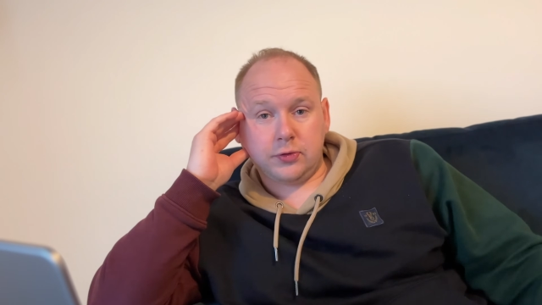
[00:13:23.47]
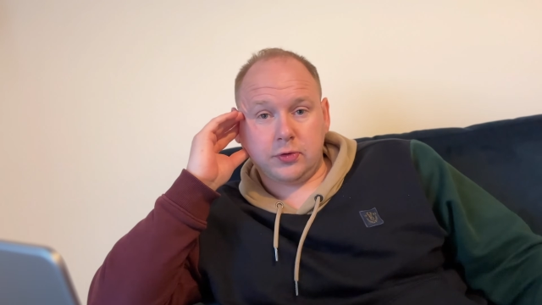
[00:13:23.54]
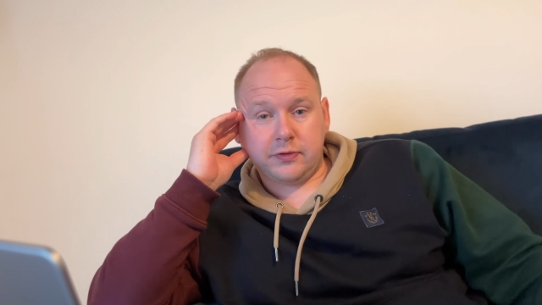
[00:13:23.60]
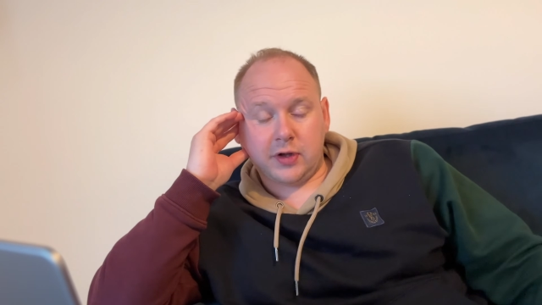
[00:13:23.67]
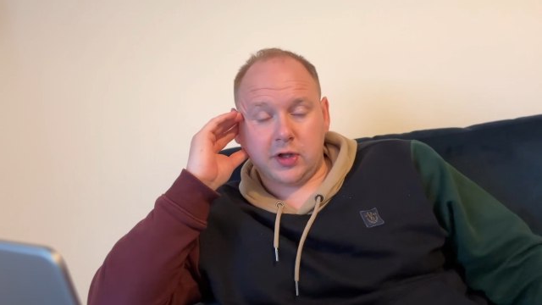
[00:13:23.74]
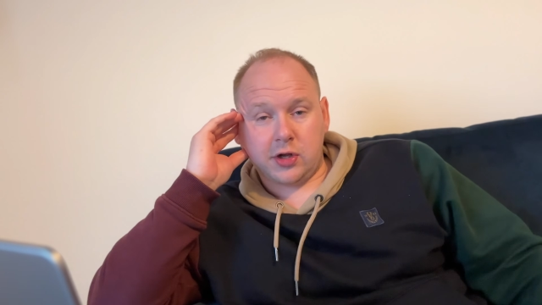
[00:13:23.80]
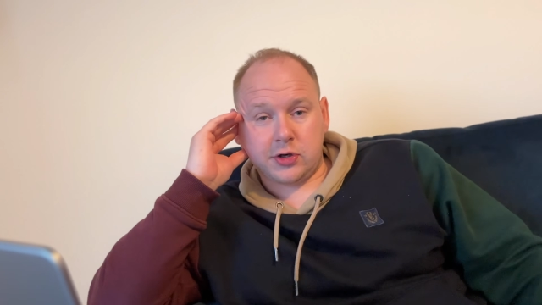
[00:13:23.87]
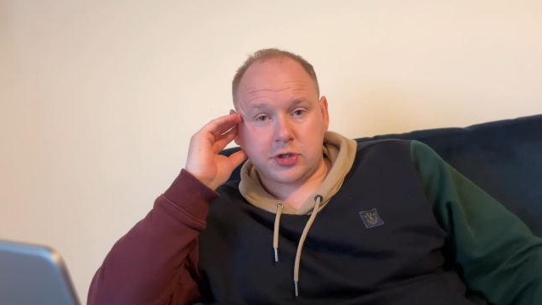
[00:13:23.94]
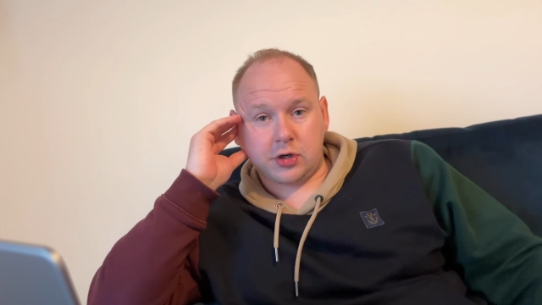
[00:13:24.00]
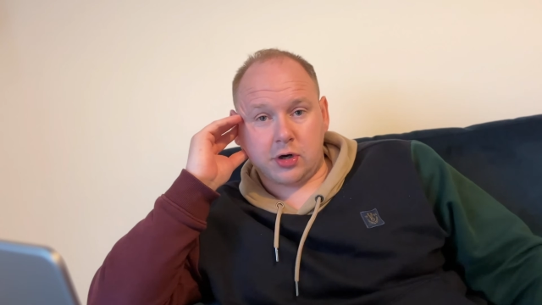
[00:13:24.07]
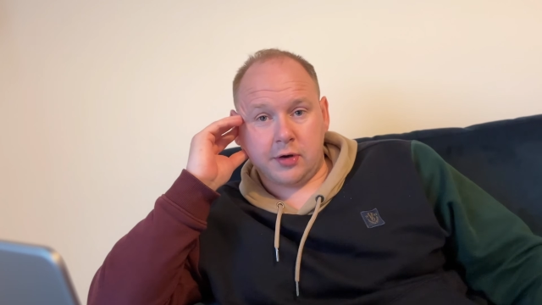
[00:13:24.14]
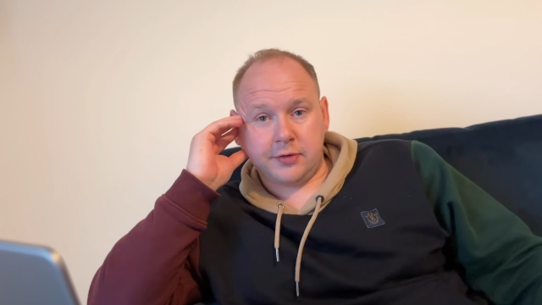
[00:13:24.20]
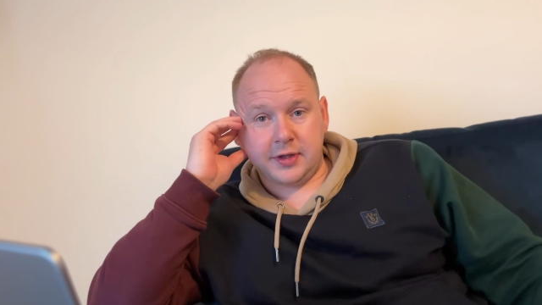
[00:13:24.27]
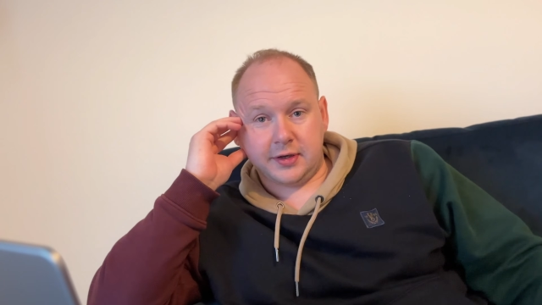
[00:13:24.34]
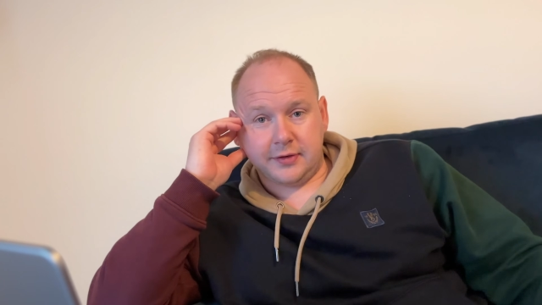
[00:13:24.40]
Nova Launcher
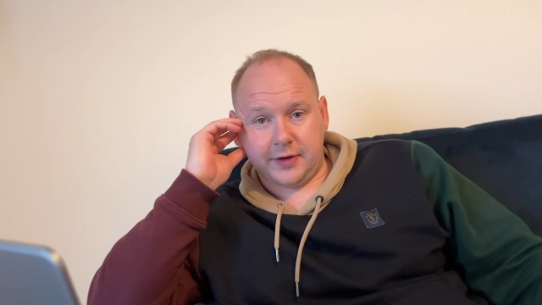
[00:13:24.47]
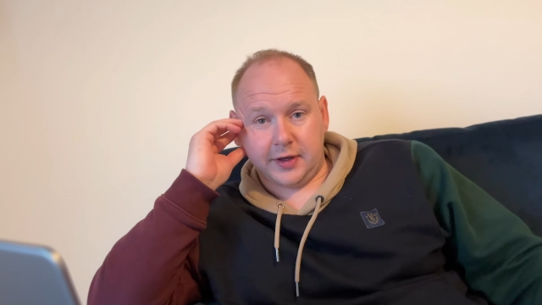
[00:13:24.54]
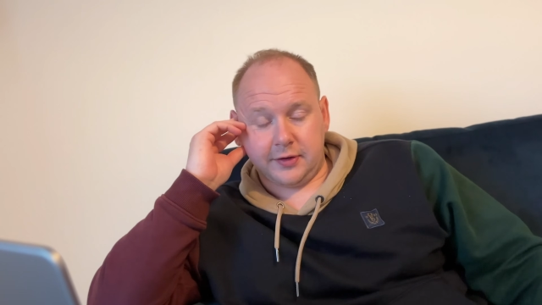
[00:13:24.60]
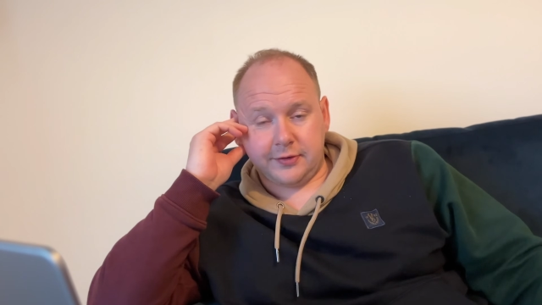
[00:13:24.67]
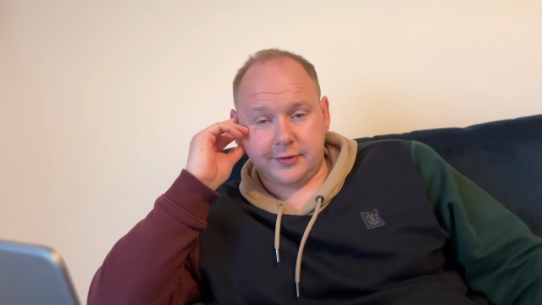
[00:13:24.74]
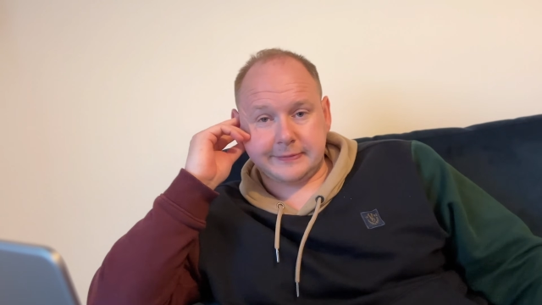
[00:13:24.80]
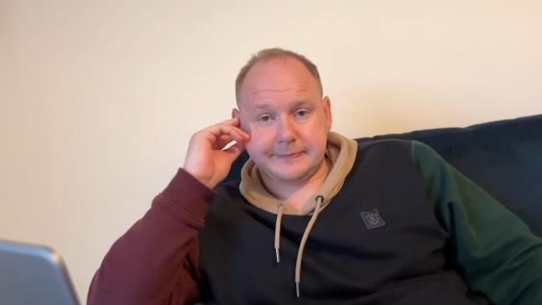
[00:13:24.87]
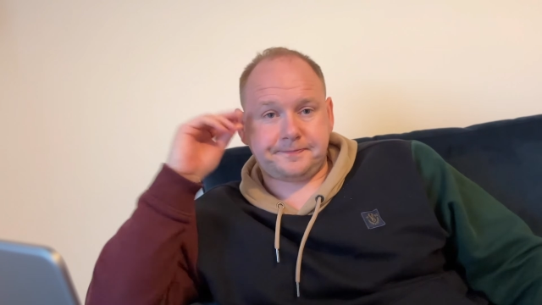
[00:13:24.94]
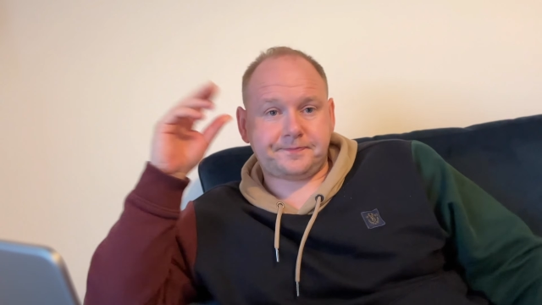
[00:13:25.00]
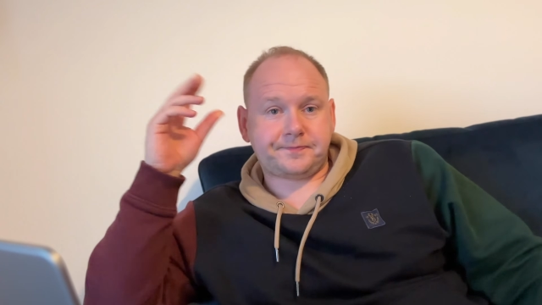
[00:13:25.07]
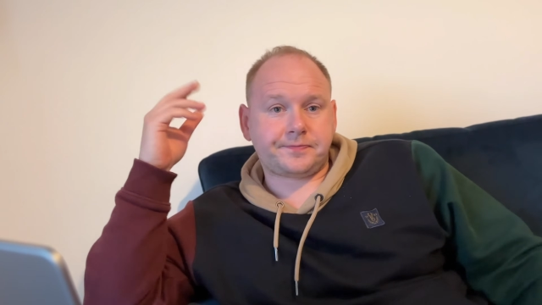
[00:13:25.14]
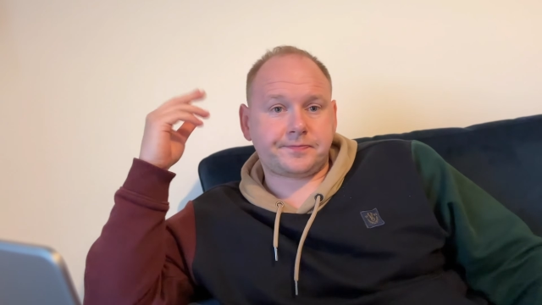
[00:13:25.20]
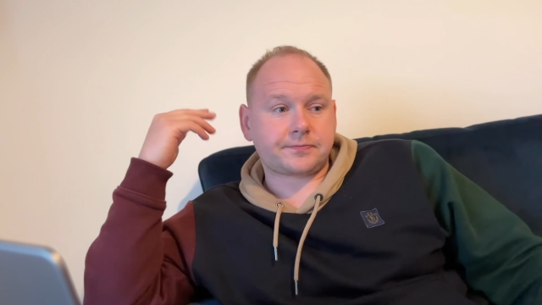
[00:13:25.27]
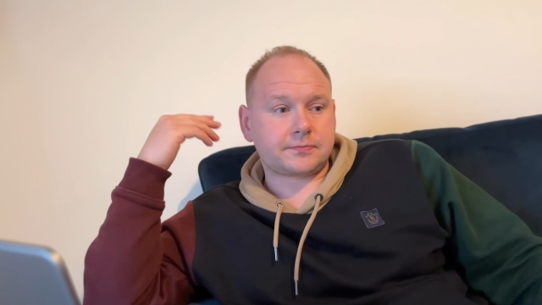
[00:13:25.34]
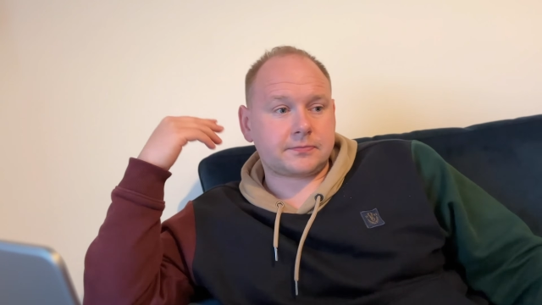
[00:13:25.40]
on the device.
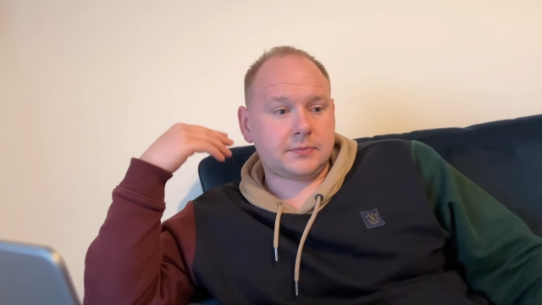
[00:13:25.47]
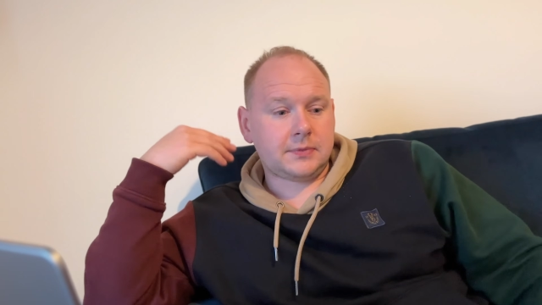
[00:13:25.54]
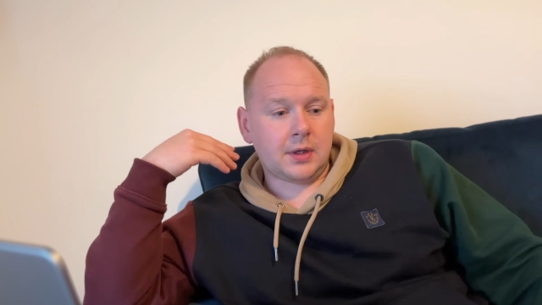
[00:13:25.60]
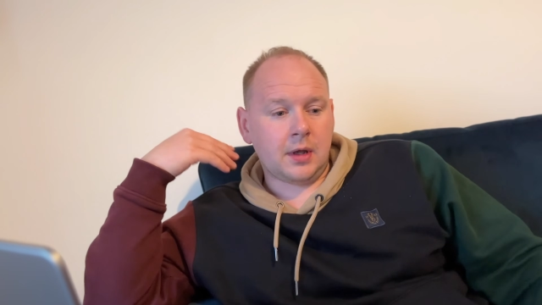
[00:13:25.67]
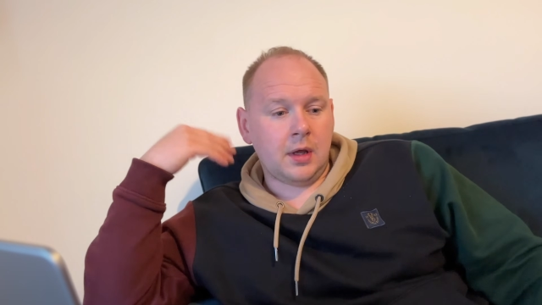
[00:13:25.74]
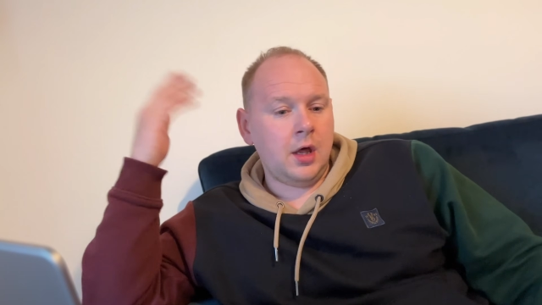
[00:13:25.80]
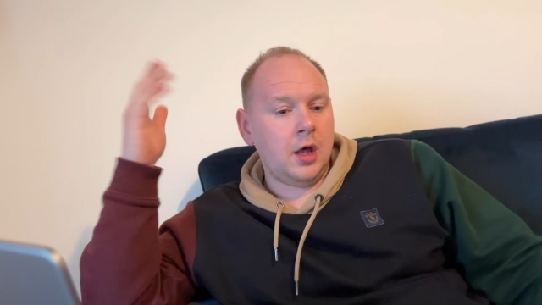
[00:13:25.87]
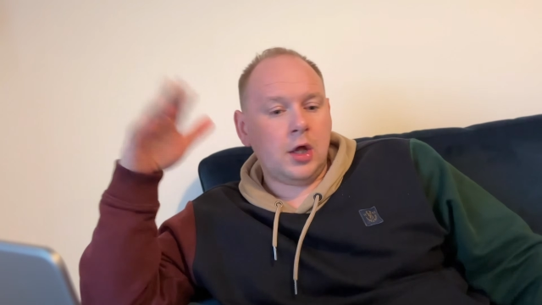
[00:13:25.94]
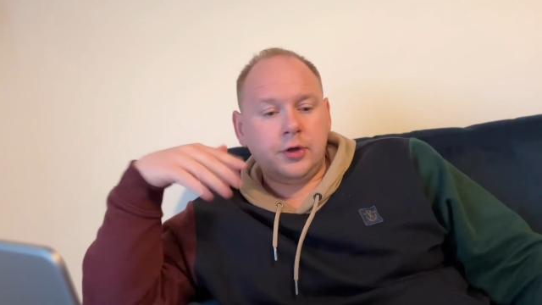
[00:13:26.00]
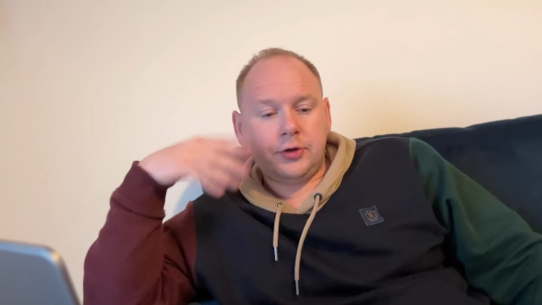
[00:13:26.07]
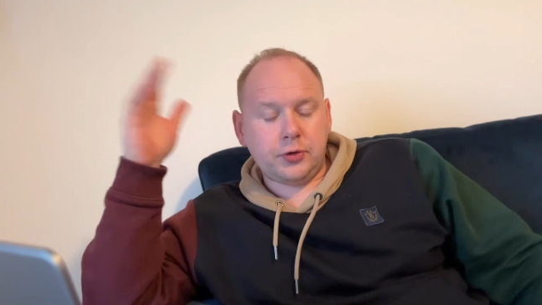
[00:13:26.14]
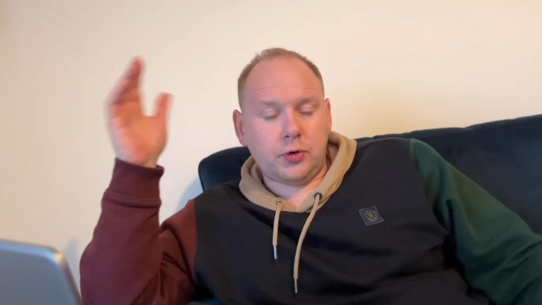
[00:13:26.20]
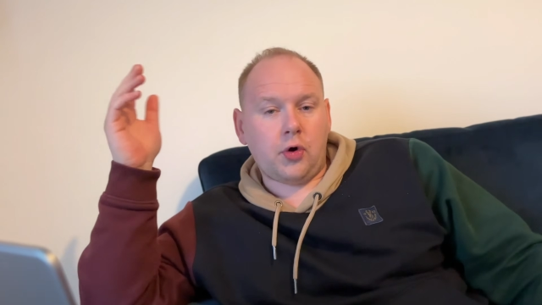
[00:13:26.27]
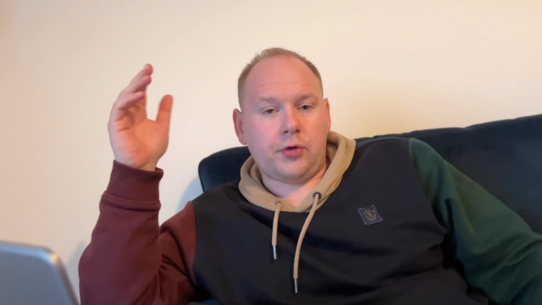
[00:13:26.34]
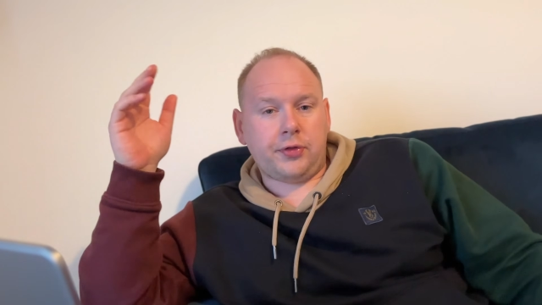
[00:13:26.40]

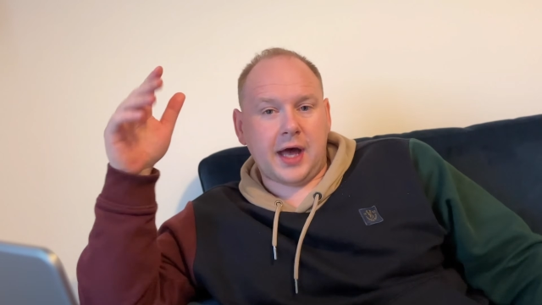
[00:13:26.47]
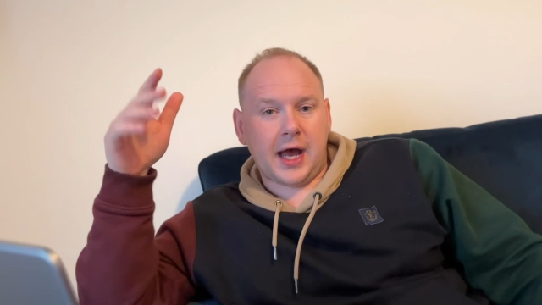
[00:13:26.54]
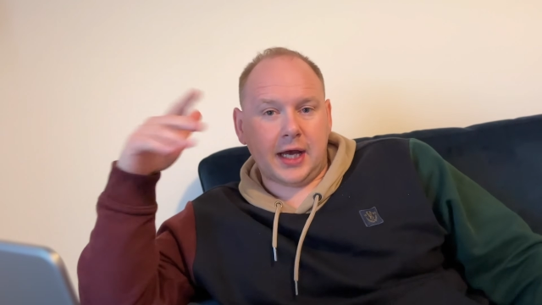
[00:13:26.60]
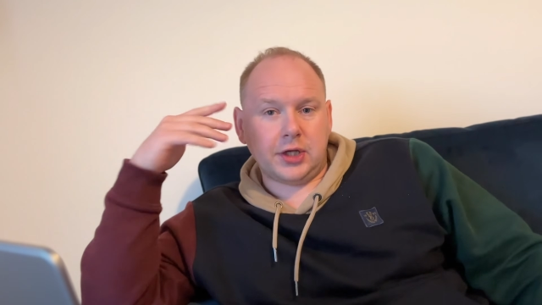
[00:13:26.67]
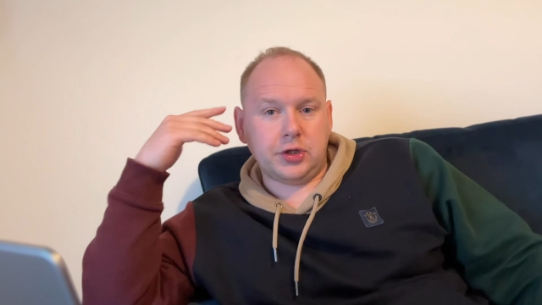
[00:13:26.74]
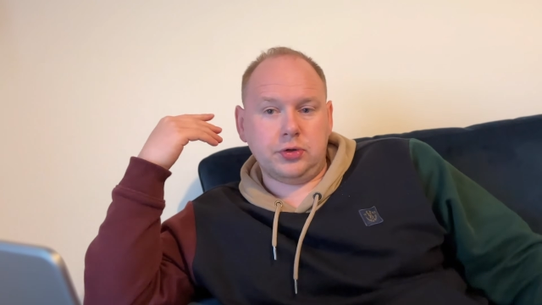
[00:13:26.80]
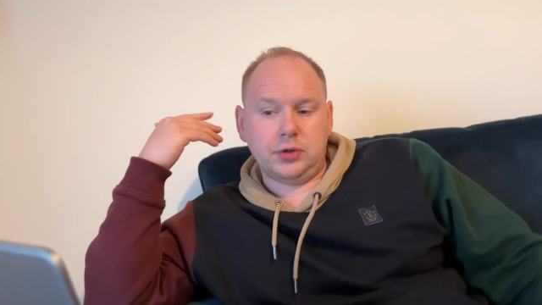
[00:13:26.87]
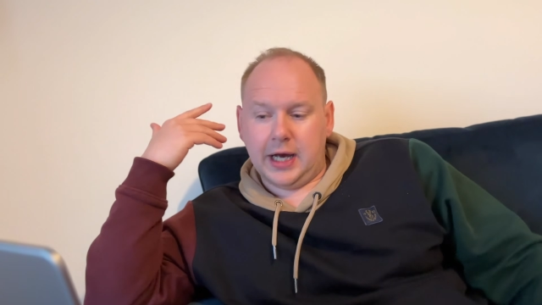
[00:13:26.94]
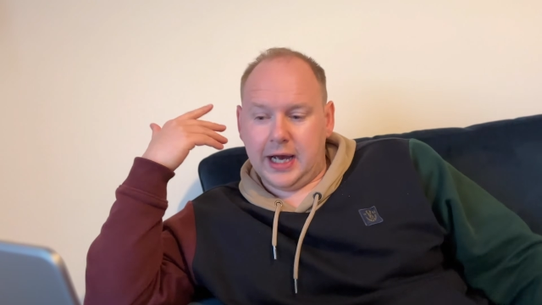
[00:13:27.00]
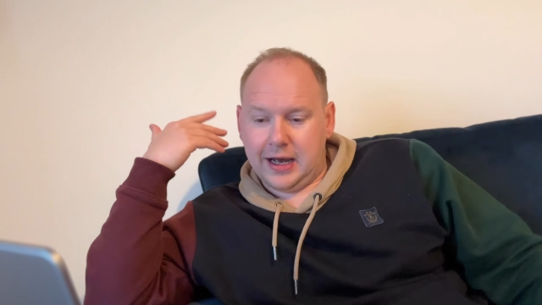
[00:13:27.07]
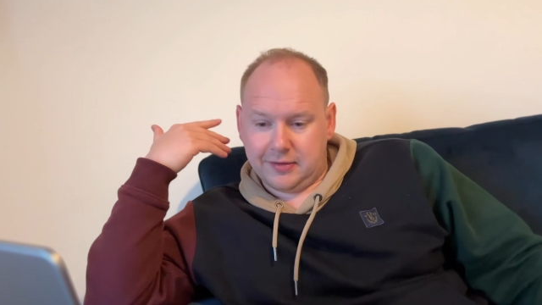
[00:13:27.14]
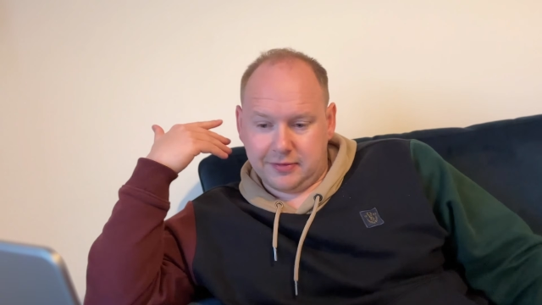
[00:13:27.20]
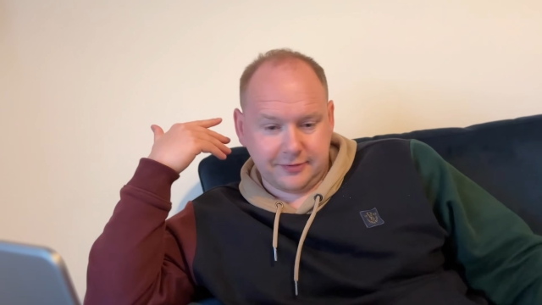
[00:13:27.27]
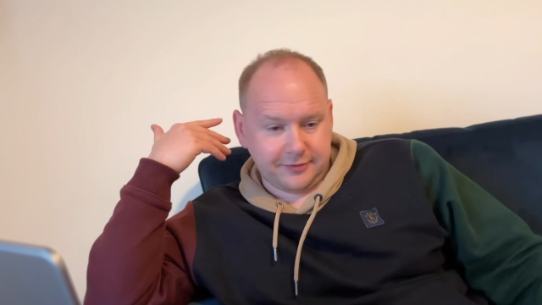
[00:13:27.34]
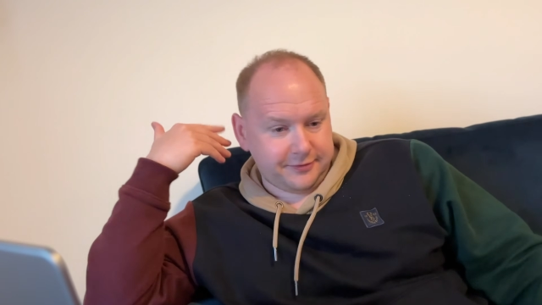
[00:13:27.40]
Do all that, you
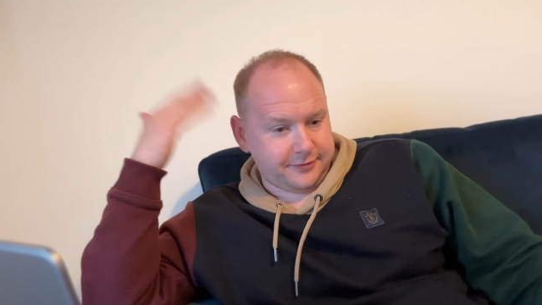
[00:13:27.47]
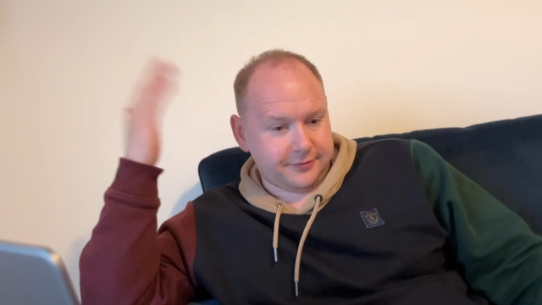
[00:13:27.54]
have